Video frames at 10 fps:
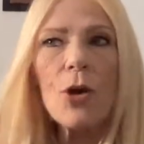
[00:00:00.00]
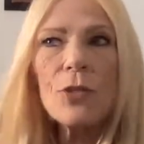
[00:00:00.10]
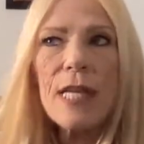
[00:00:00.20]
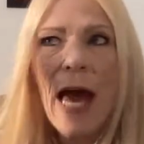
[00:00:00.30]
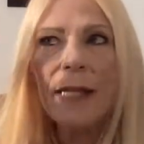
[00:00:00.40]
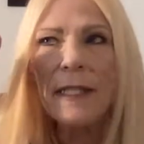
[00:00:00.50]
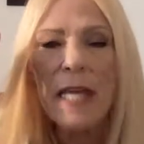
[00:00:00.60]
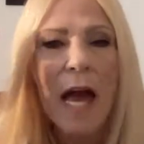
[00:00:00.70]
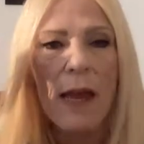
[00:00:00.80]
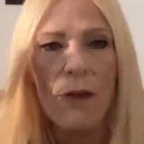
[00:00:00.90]

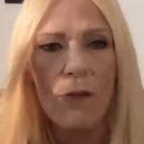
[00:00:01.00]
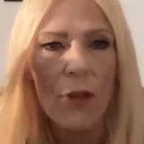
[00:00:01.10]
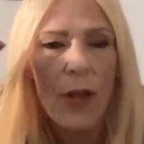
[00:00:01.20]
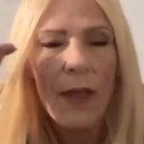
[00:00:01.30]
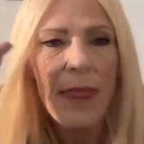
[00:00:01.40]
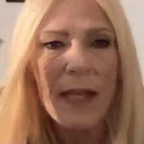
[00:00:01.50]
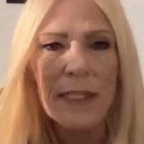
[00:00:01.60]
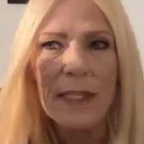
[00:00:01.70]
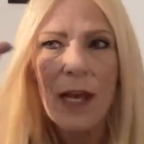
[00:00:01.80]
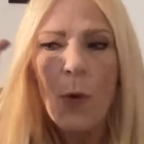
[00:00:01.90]
Tactile,
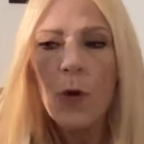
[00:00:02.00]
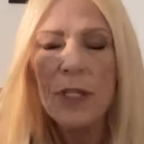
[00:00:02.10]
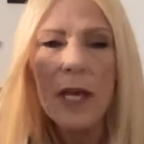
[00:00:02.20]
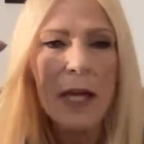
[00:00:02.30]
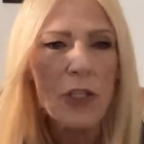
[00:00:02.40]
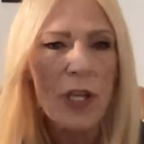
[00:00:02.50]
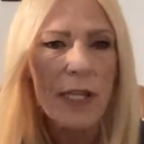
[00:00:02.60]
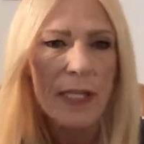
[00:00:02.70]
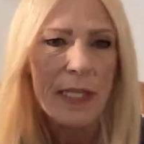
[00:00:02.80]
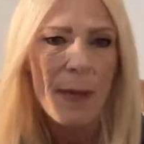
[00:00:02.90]
we're
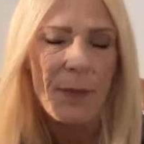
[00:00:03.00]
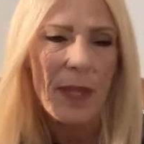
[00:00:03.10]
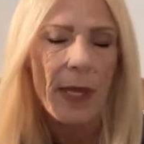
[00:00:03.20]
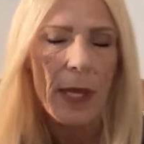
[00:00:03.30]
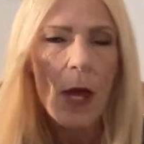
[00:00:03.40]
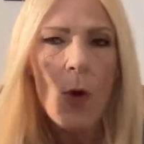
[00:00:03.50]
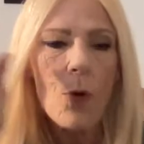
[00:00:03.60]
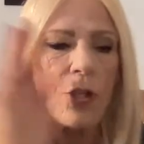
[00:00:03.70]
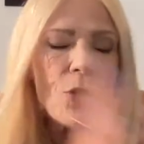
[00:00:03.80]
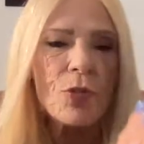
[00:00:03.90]
touching something.
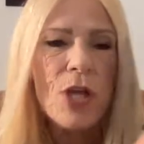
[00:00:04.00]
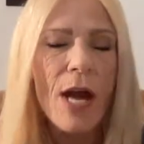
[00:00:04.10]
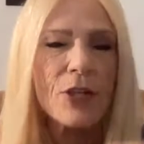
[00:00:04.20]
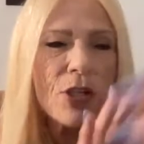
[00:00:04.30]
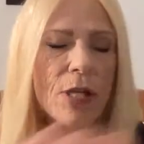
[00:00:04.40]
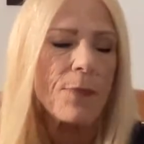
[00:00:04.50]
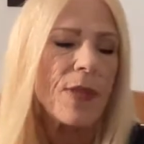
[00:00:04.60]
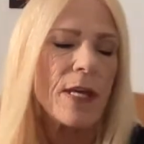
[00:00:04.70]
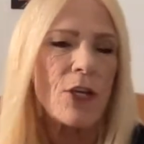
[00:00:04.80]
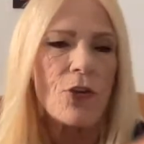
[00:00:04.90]
When you touch
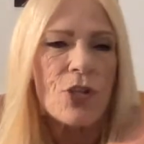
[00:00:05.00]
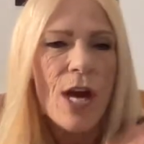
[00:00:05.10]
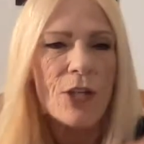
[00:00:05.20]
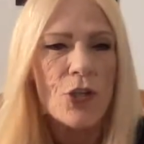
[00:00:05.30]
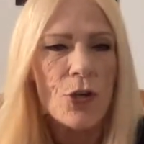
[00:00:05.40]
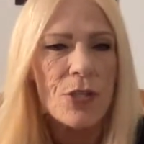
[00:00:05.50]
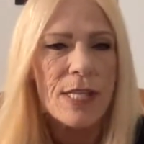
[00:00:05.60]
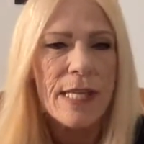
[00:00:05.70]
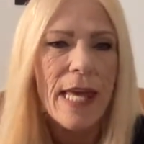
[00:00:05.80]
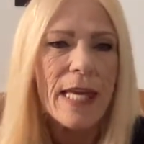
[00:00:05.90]
something and you touch your
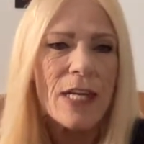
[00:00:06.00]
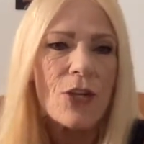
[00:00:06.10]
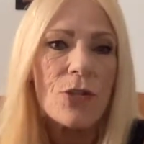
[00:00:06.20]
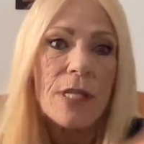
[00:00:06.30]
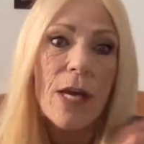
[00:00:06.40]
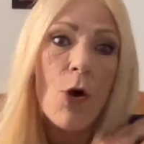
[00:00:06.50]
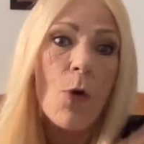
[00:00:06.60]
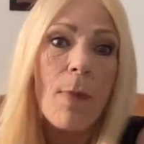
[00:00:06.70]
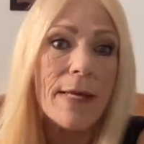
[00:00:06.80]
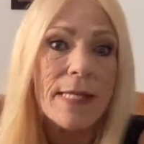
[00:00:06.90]
skin and you say, oh,
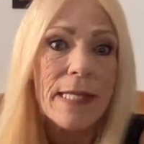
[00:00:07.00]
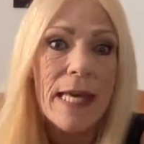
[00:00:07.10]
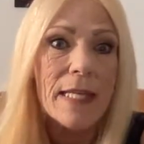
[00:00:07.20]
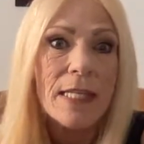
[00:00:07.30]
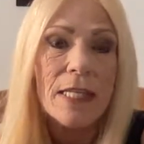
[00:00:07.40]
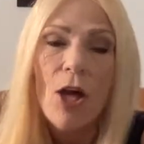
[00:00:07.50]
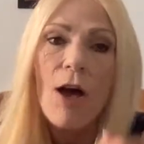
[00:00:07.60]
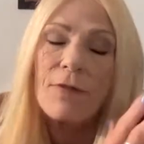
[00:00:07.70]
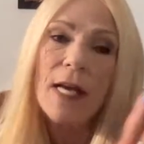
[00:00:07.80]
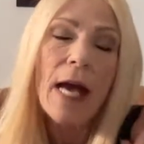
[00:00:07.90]
my skin's
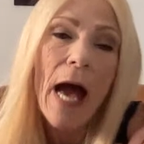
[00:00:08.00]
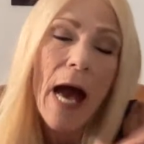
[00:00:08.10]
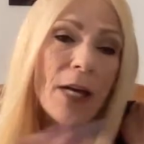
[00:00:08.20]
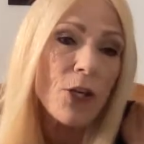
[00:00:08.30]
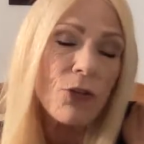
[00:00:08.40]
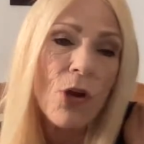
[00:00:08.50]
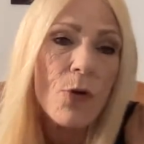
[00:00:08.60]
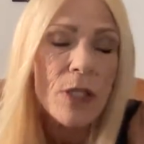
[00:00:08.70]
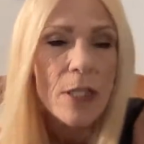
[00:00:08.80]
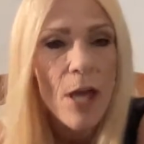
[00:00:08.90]
soft, how do you know
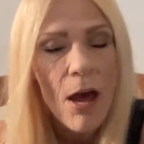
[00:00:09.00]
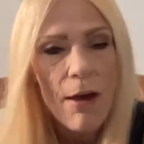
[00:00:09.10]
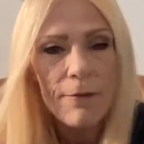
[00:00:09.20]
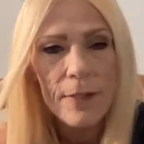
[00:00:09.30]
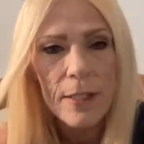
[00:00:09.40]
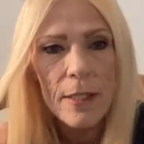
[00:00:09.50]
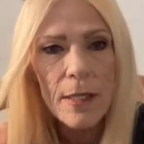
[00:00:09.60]
it's soft?